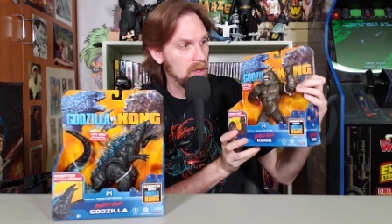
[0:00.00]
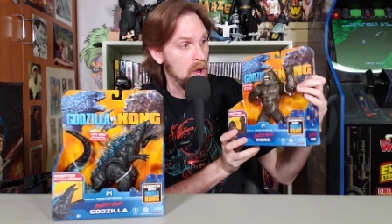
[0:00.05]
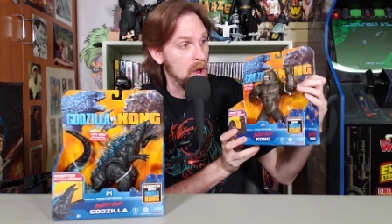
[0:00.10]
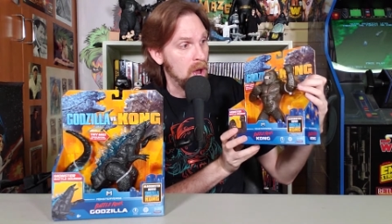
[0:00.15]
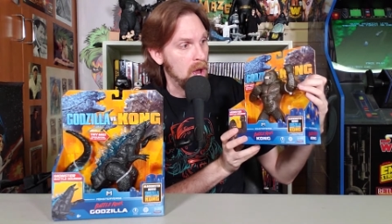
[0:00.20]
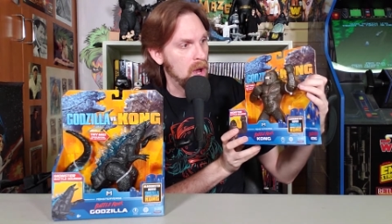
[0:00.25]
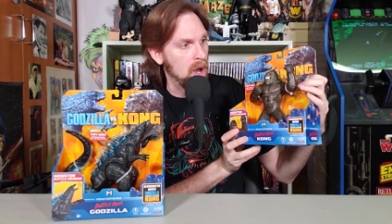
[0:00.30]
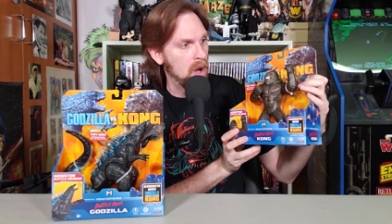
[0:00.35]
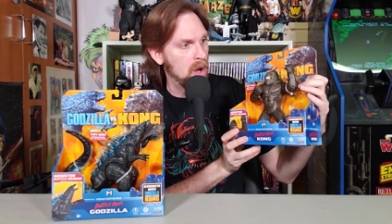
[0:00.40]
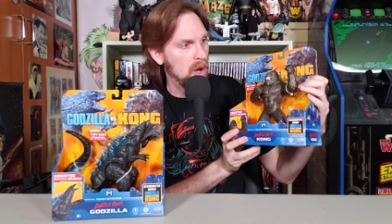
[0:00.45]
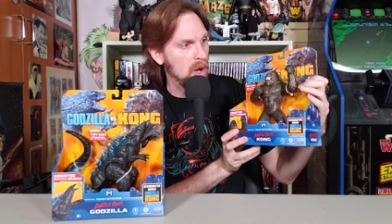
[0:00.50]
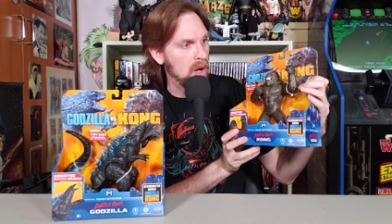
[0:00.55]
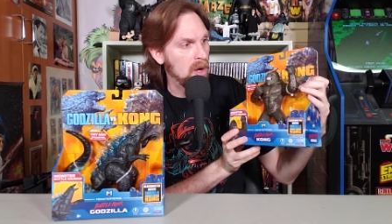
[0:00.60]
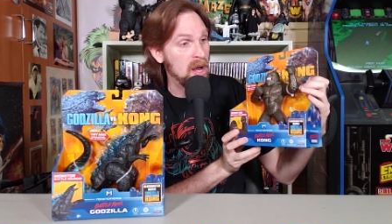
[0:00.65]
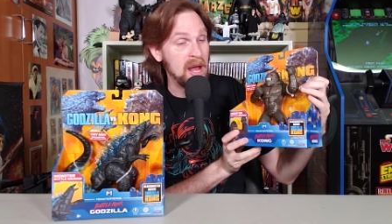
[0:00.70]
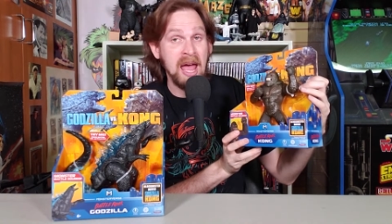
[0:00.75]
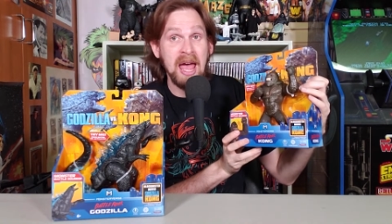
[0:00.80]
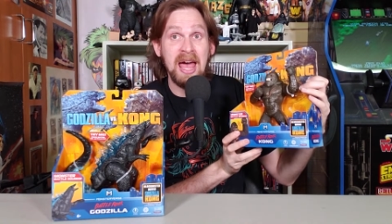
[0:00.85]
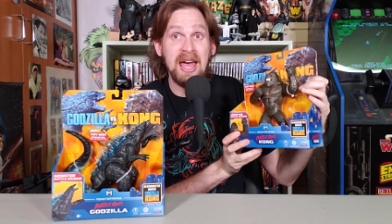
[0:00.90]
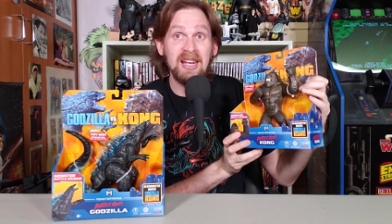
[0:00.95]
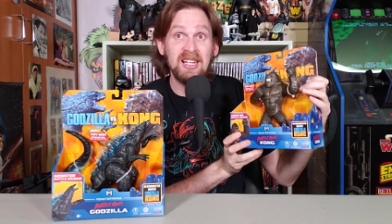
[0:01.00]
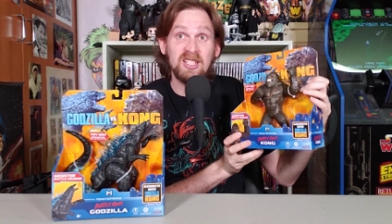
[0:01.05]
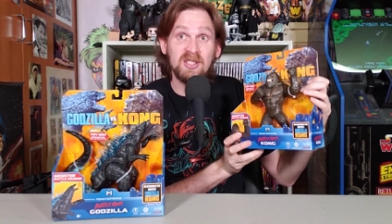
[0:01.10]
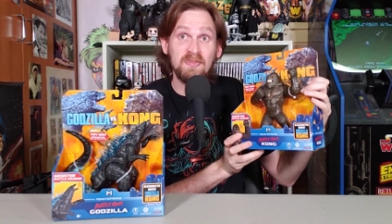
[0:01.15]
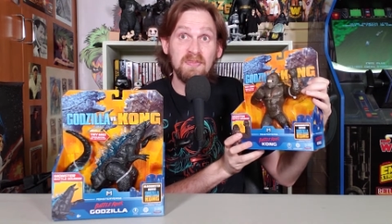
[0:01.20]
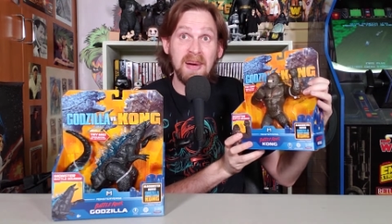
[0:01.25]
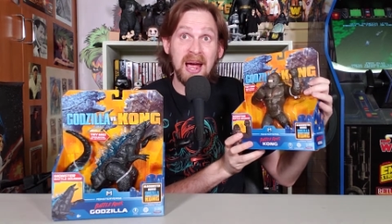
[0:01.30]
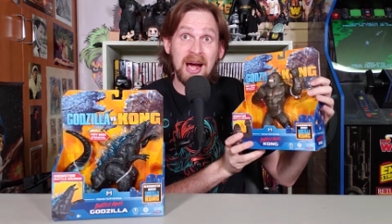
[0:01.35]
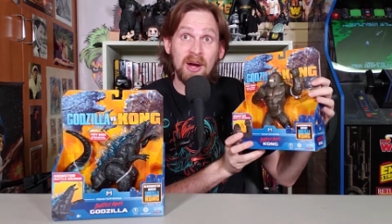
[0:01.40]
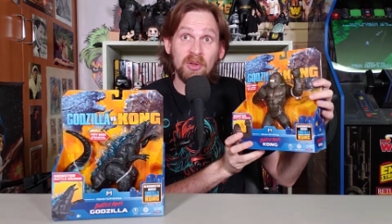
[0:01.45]
and his
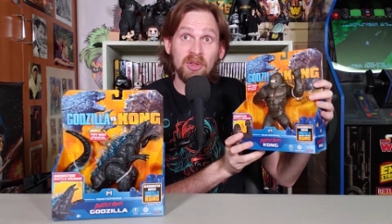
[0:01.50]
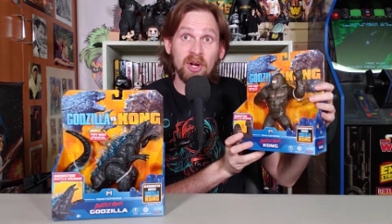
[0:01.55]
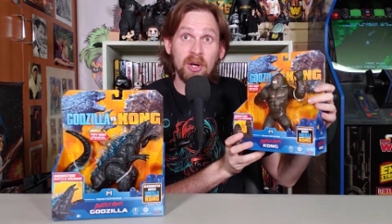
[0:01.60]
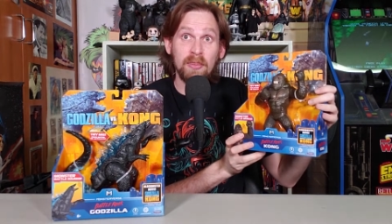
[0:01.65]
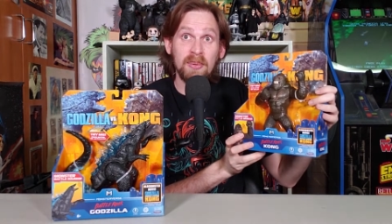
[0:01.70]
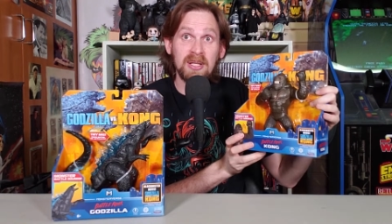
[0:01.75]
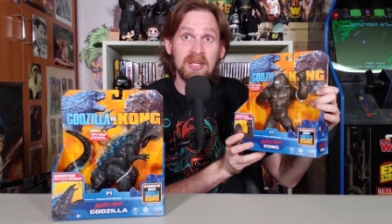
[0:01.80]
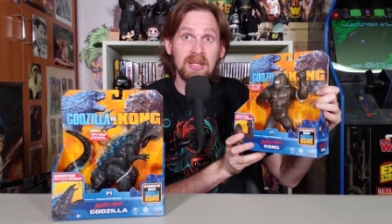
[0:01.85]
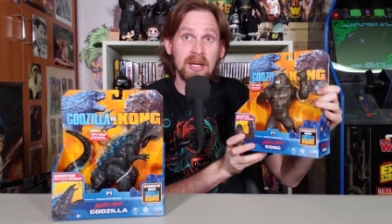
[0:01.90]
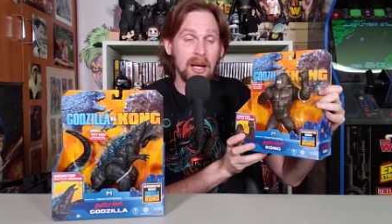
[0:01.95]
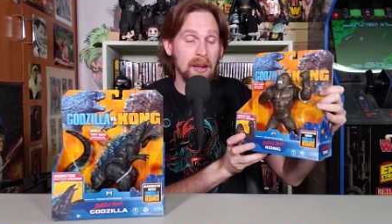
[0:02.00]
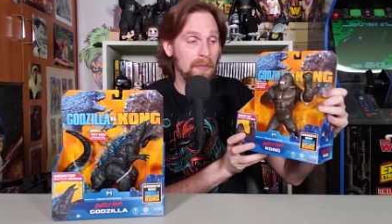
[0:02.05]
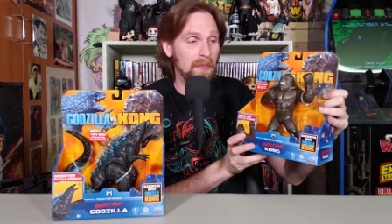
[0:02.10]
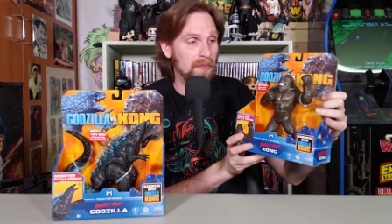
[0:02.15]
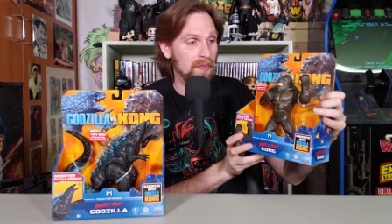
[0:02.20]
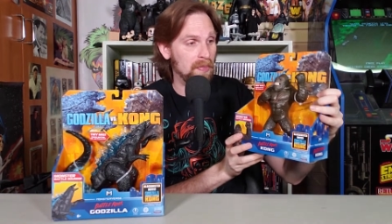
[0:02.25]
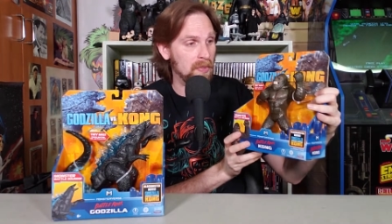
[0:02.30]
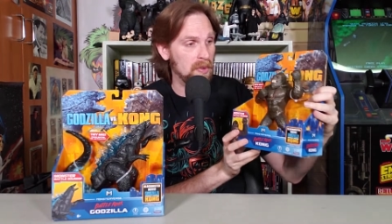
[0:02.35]
mouth opens up.